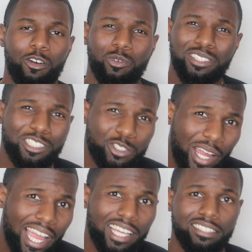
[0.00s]
really
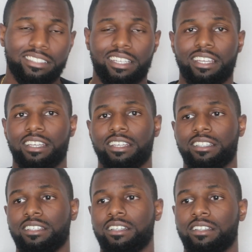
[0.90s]
trash
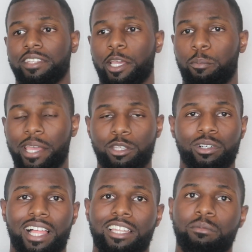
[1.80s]
and they'll pay you
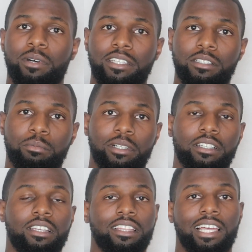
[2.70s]
a lot of money,
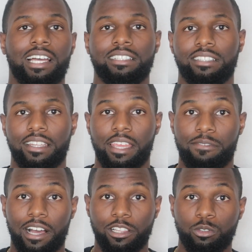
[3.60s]
but like I said,
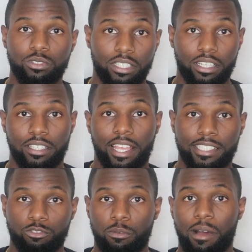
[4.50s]
if I lose the
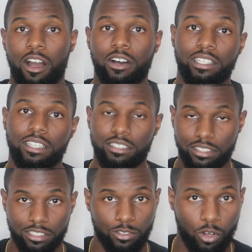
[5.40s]
connection with my audience,
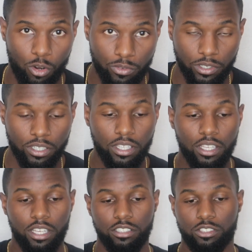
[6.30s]
it's over.
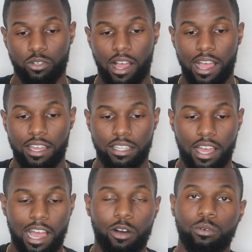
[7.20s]
And so
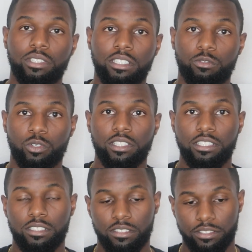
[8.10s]
I only
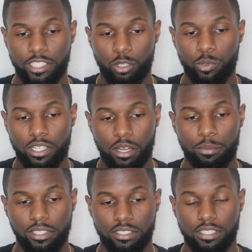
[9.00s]
really deal with
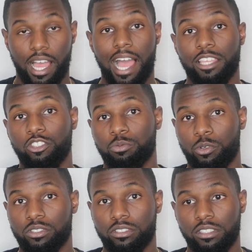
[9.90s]
companies that I use
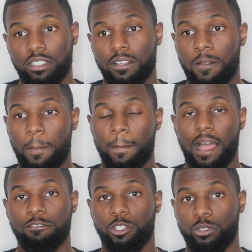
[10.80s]
personally.
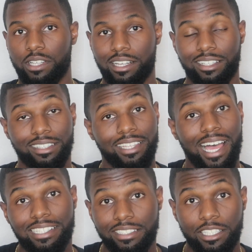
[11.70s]
I've turned down a
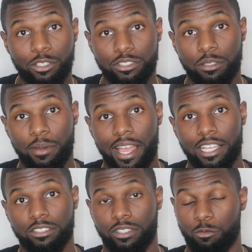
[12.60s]
lot of deals in the
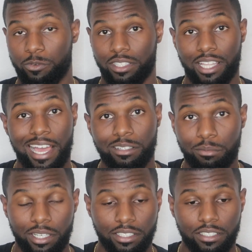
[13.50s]
past with a lot of
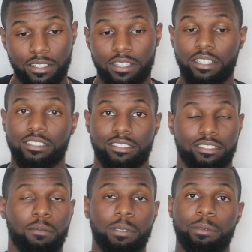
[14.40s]
money
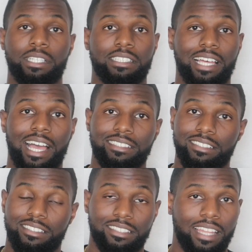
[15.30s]
simply because I
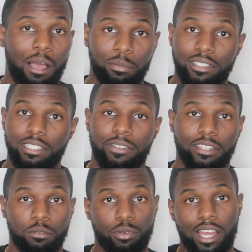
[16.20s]
just did not believe
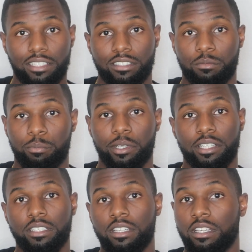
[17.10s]
in the product.
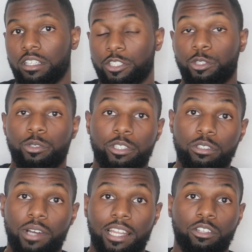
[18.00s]
But do
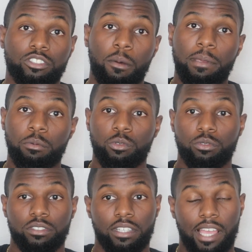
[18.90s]
you? I know some
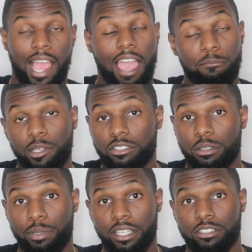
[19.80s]
people have bills
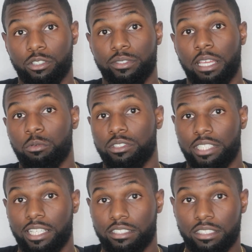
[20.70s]
to pay, so they would
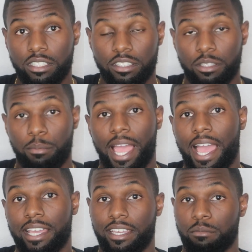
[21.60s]
chase the
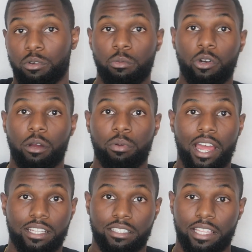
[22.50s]
bag and promote a
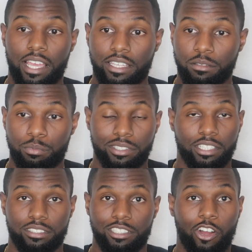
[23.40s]
product that can
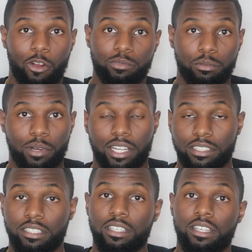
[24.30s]
potentially harm
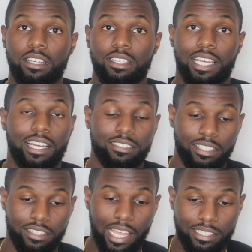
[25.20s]
somebody. Like I
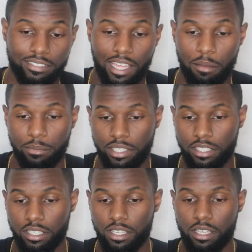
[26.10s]
said, that's not
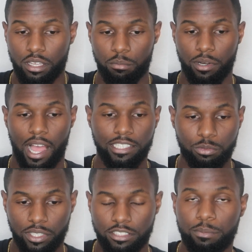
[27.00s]
me. But I
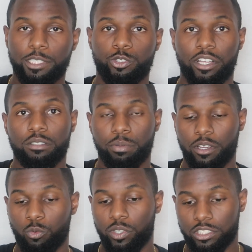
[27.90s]
just wanted to be
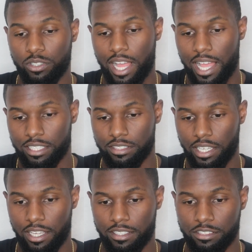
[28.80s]
transparent with you guys
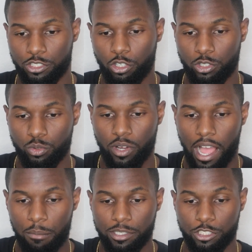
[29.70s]
and show you
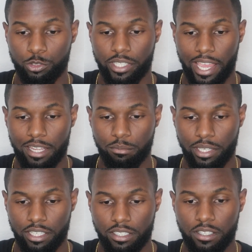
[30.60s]
how much you can
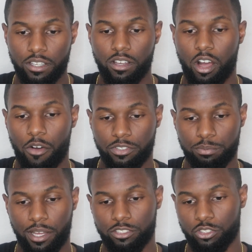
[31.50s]
make off a
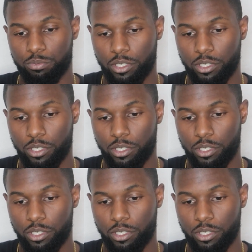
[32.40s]
sponsored